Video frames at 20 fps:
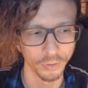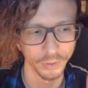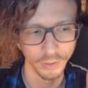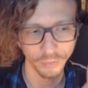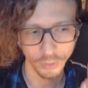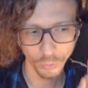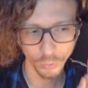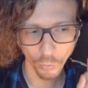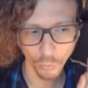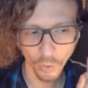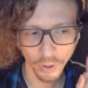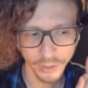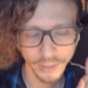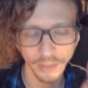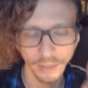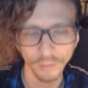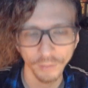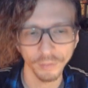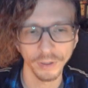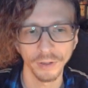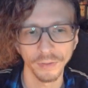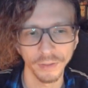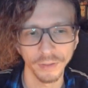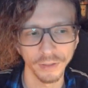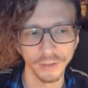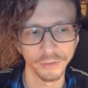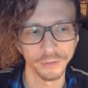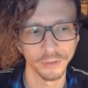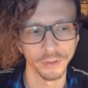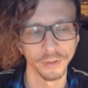if you want to get rid of
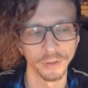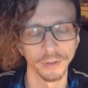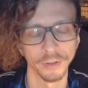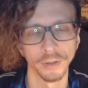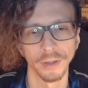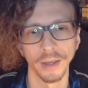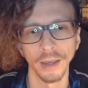these uh,